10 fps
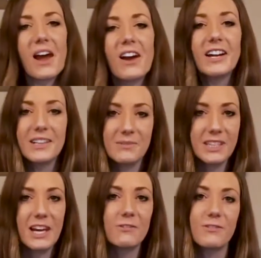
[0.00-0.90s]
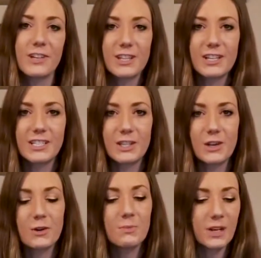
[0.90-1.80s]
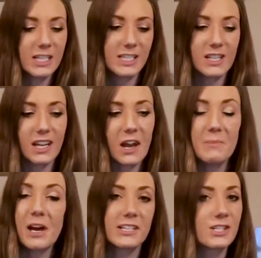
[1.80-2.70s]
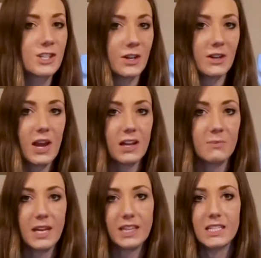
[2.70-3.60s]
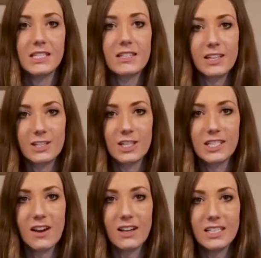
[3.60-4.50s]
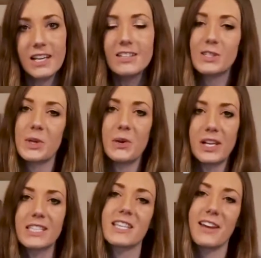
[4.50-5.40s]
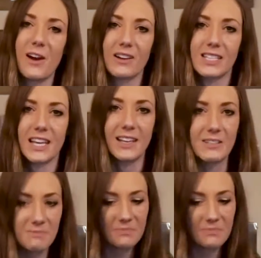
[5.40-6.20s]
All right, without further ado, Bree is gonna come on and show you how to make this delicious cocktail, so let's get cocktailing.